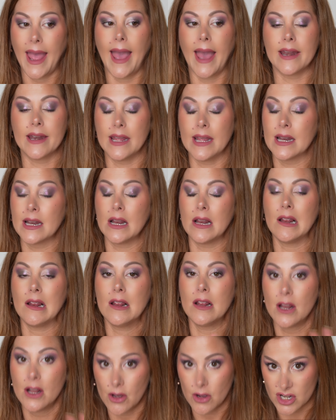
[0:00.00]
and it
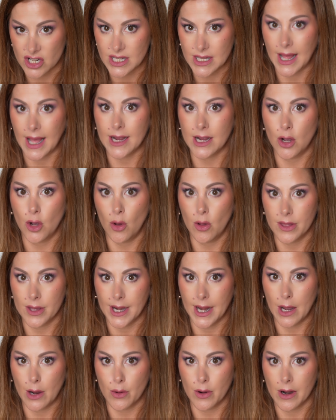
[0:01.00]
looks like Golden
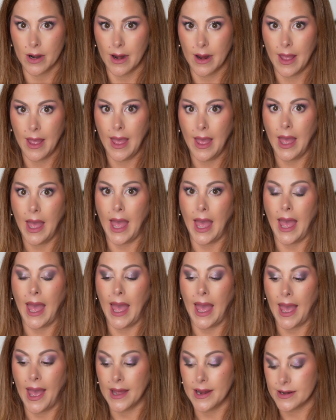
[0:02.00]
Hour.
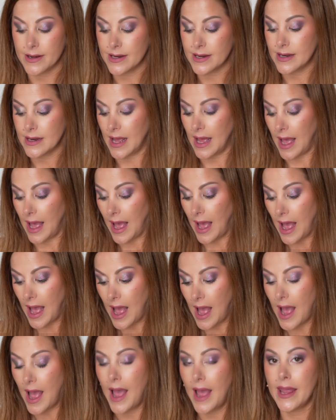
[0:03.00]
And
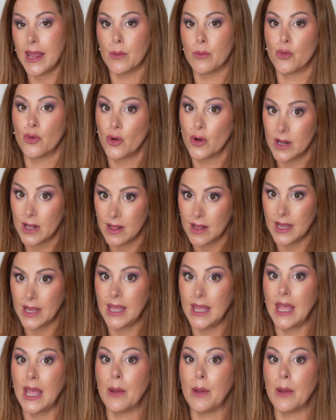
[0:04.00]
I am really